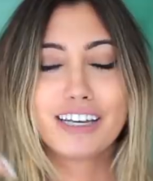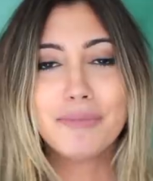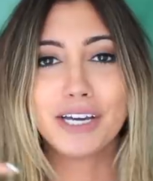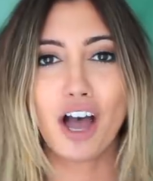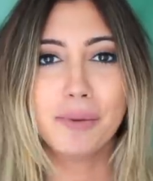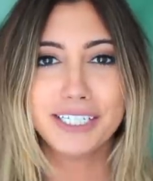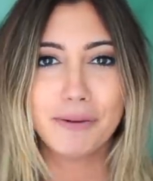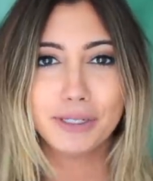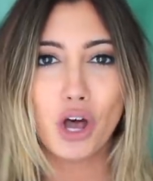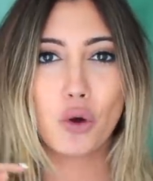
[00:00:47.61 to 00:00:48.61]
Leave me a comment
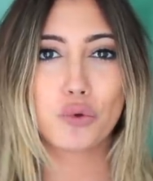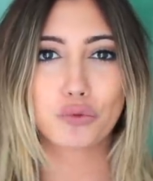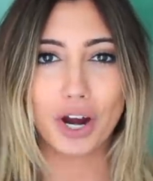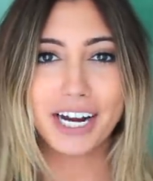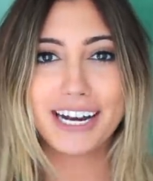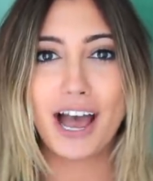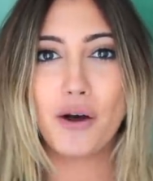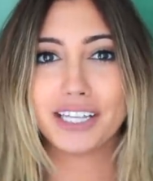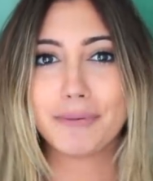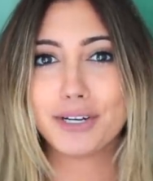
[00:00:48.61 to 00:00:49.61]
down below right now
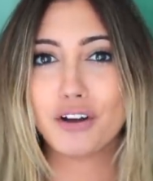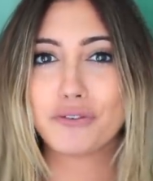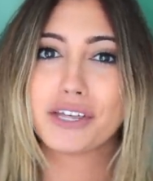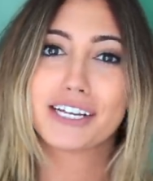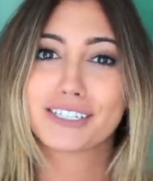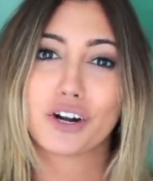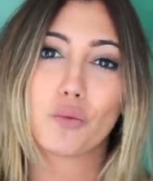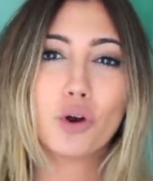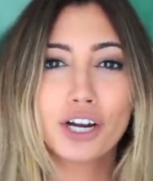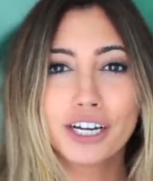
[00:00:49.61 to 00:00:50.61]
and let me know if you think it's gonna
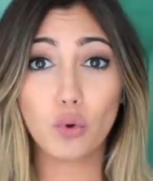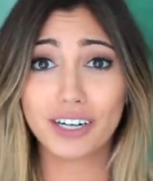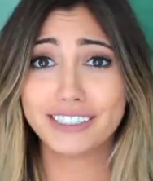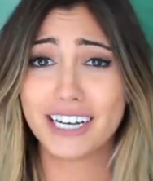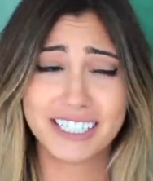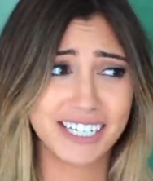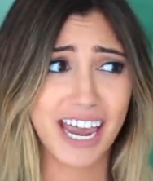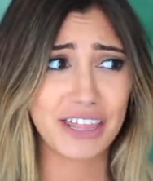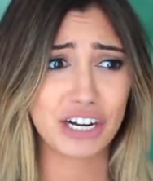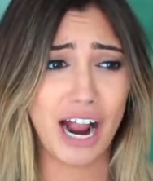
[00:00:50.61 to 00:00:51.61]
work. We're gonna test it
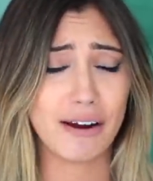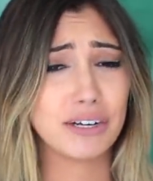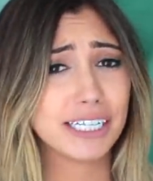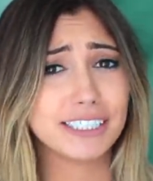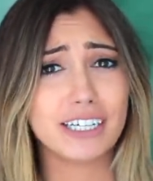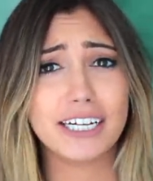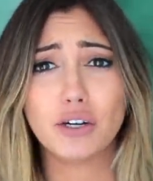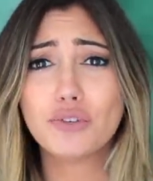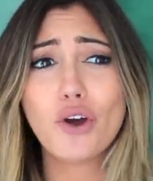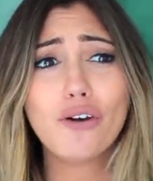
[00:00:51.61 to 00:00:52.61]
together. I really, I
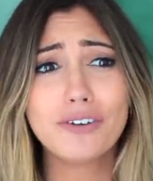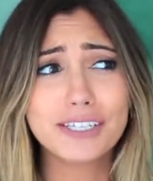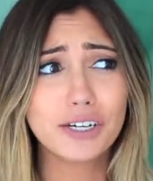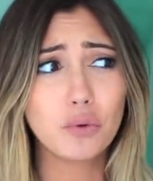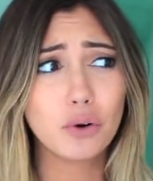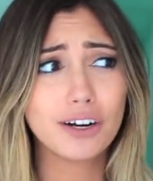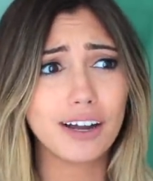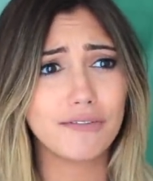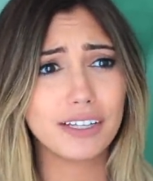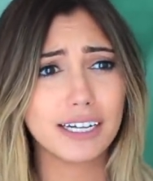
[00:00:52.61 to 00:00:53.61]
don't know if it's gonna work.
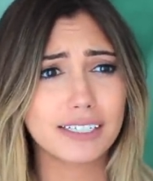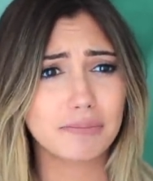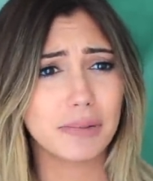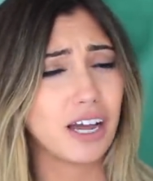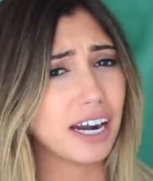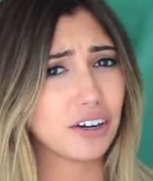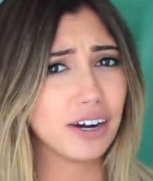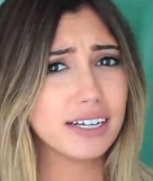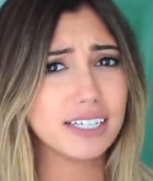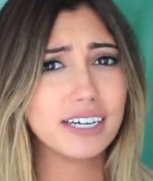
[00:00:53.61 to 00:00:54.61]
I feel like it'd be kind of
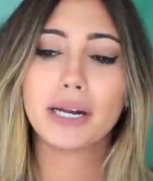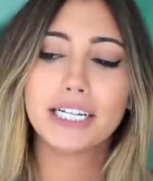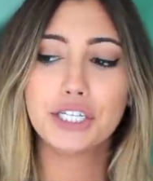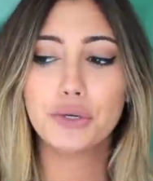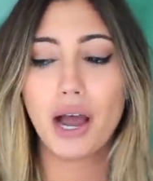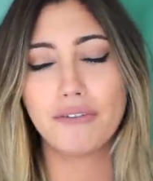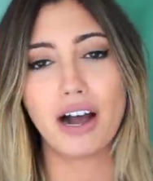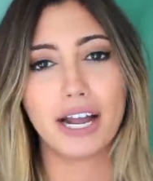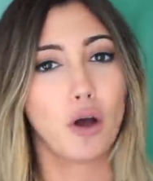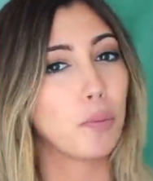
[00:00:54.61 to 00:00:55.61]
crazy, but I do have
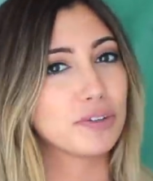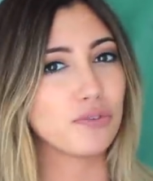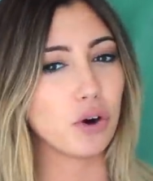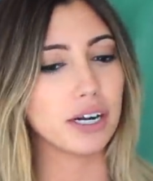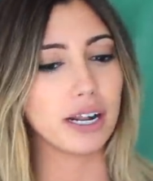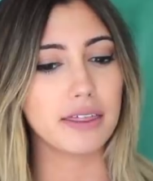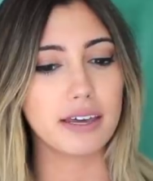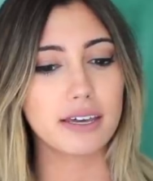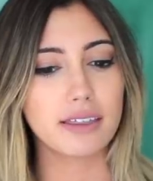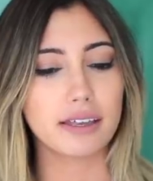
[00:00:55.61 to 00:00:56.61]
high hopes for it and I
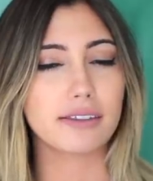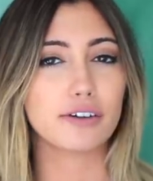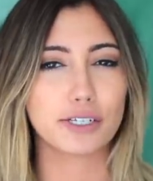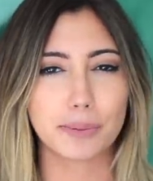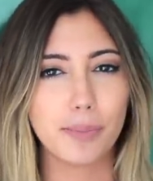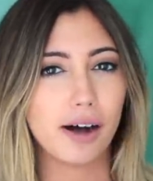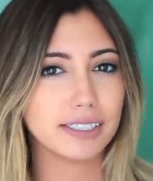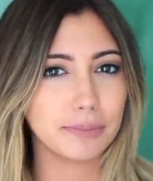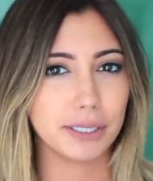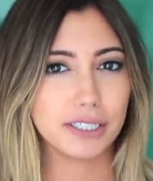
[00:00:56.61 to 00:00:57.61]
think that there is a
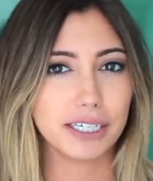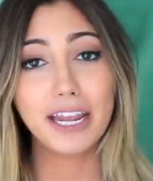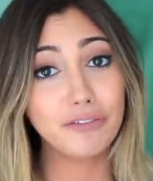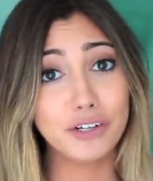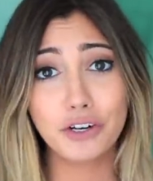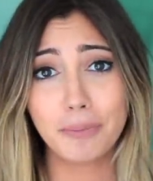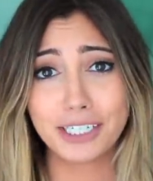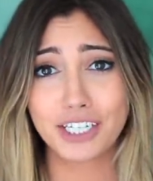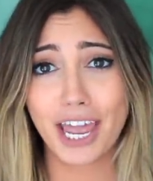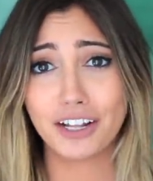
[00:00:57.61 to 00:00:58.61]
possibility. If you're new to
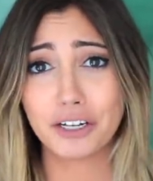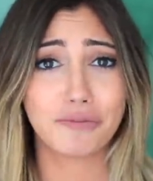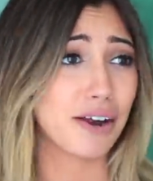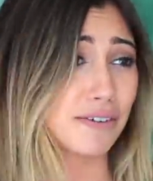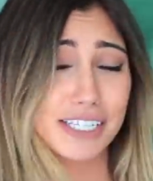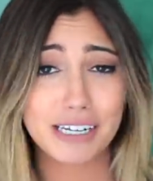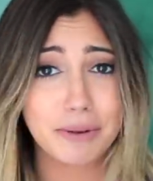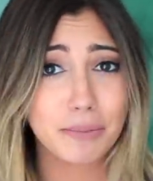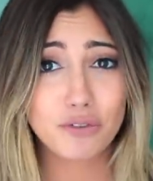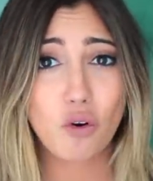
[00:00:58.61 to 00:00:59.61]
my channel, if you've never seen
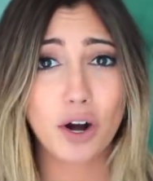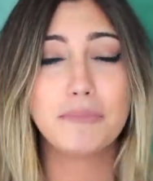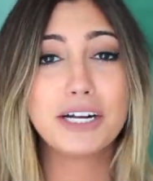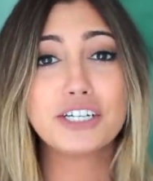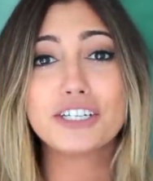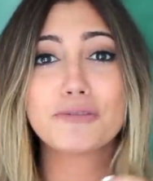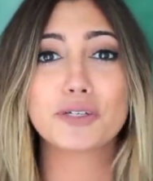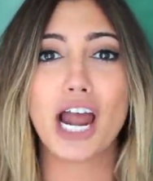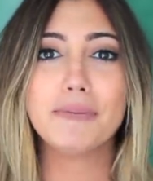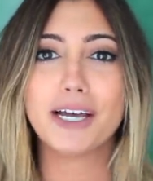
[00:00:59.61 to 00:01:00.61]
me before, make sure to
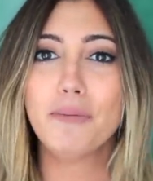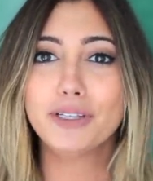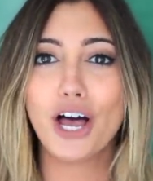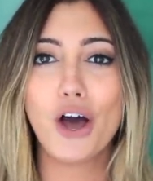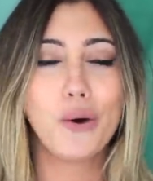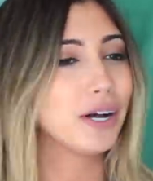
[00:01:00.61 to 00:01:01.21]
subscribe down below,